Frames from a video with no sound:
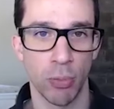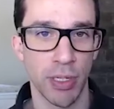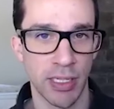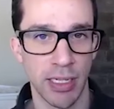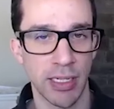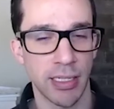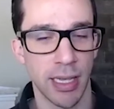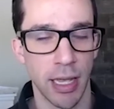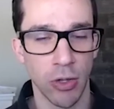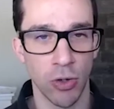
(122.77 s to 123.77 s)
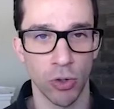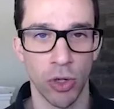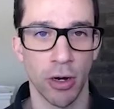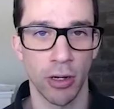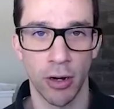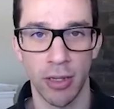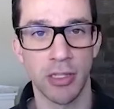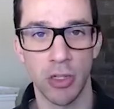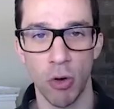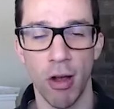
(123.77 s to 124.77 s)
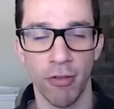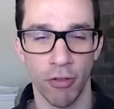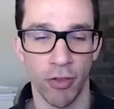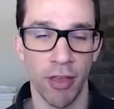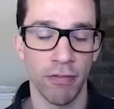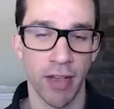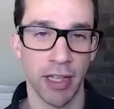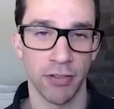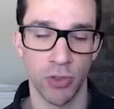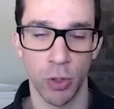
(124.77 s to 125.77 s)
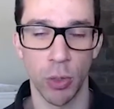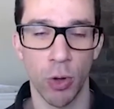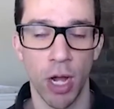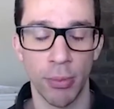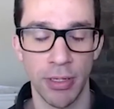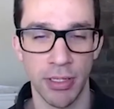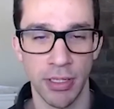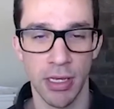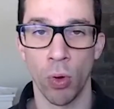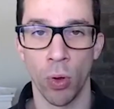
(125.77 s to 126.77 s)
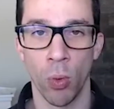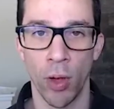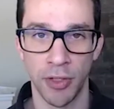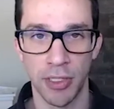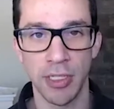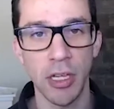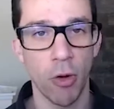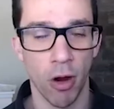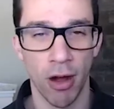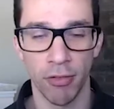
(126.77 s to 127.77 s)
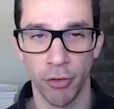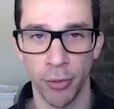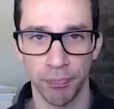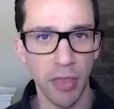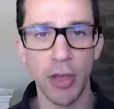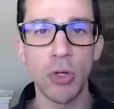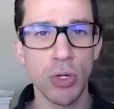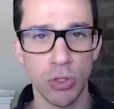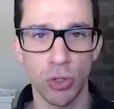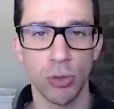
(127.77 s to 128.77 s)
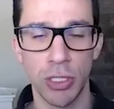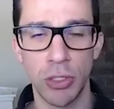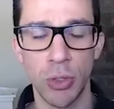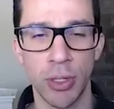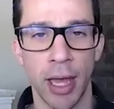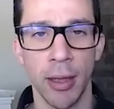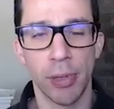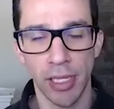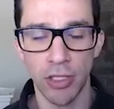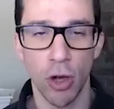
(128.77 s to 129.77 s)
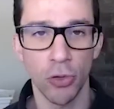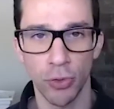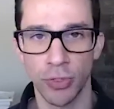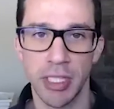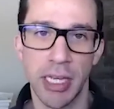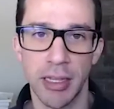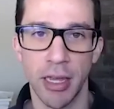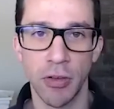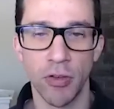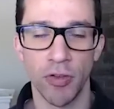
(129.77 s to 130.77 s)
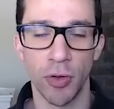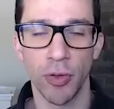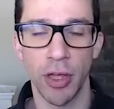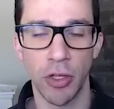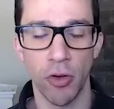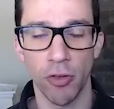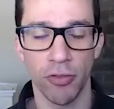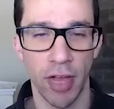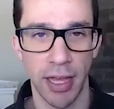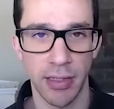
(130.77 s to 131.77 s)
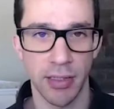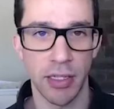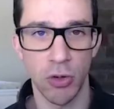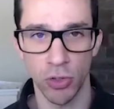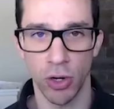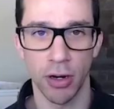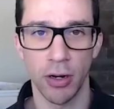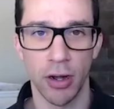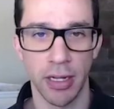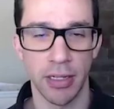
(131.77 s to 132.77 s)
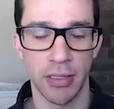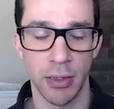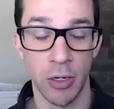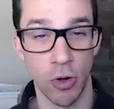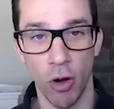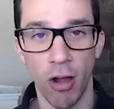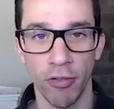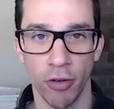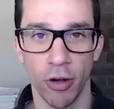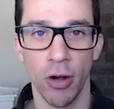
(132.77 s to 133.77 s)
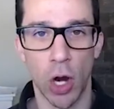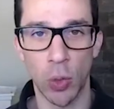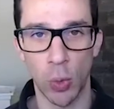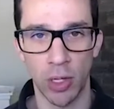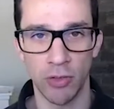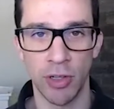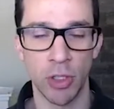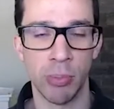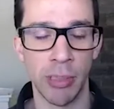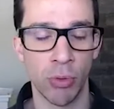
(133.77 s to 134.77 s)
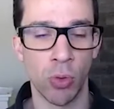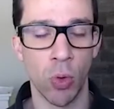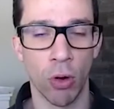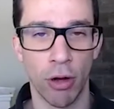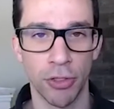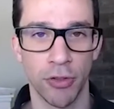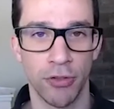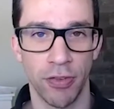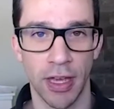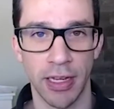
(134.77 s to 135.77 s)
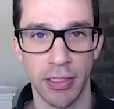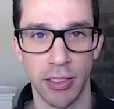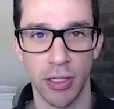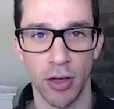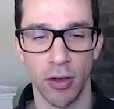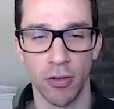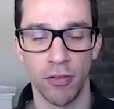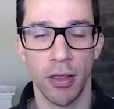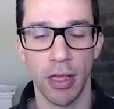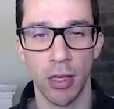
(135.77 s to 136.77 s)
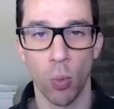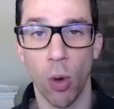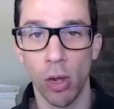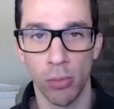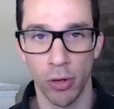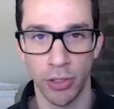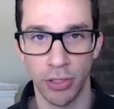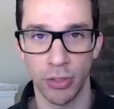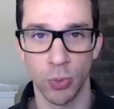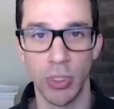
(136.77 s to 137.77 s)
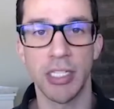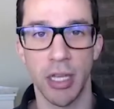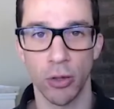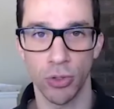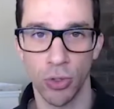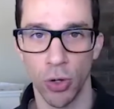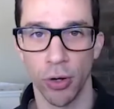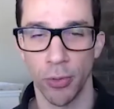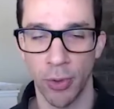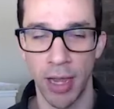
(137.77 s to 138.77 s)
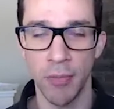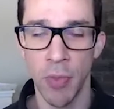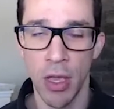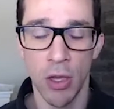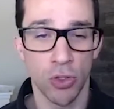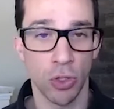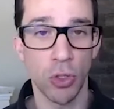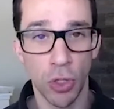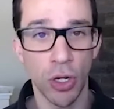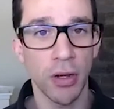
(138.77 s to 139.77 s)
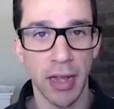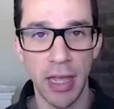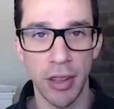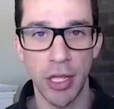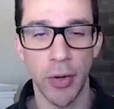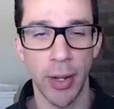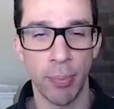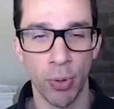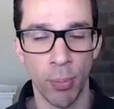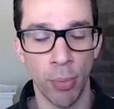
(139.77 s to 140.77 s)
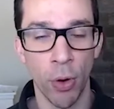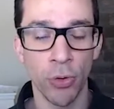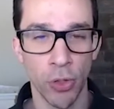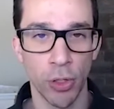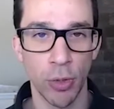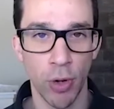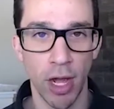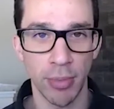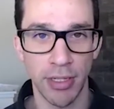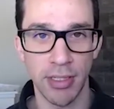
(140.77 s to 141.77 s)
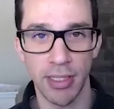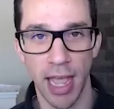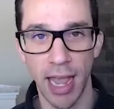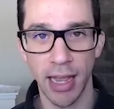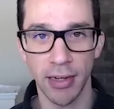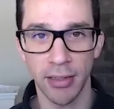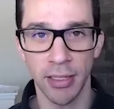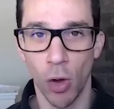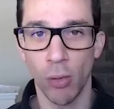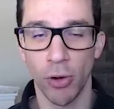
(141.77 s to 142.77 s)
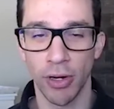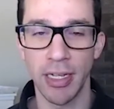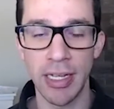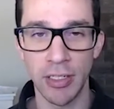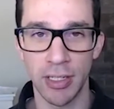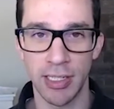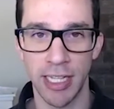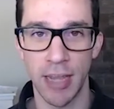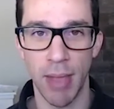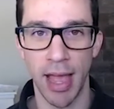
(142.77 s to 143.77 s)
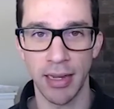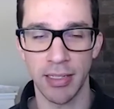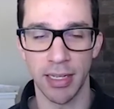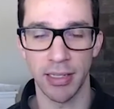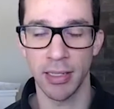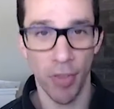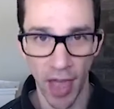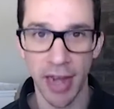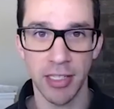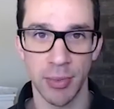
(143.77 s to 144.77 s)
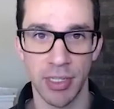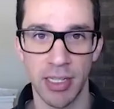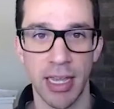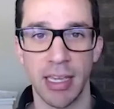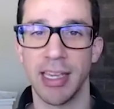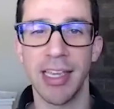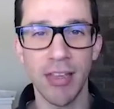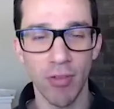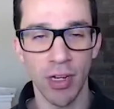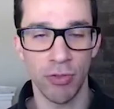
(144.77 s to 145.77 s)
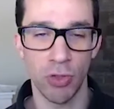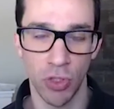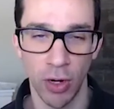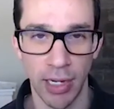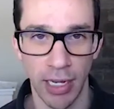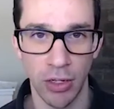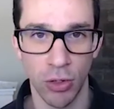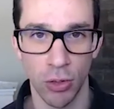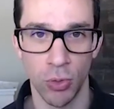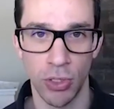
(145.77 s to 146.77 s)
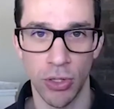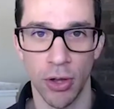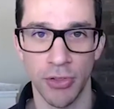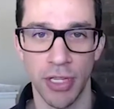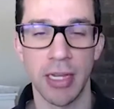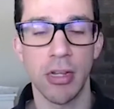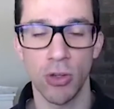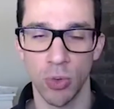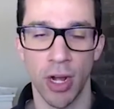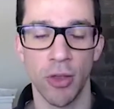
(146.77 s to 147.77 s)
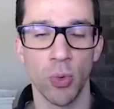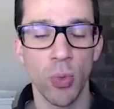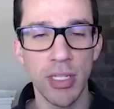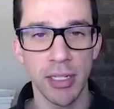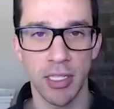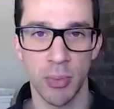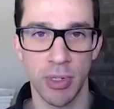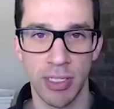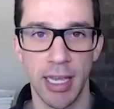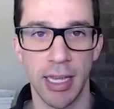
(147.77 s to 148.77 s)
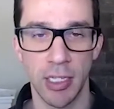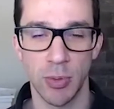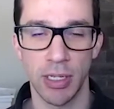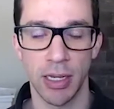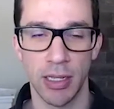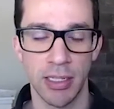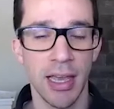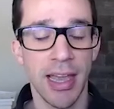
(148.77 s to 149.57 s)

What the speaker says: business and your target audience and your offer that fans of Tony Robbins will want to see your offer, then you can certainly do that. But let's also say that you feel that your fans and your target audience and your offer are relevant to people who are also fans of the Walmart retail store, right? So you could, in theory, put both Tony Robbins and Walmart into the same ad set, but that is a mistake, even if you start getting good results. And here's why. The reason it's a mistake is because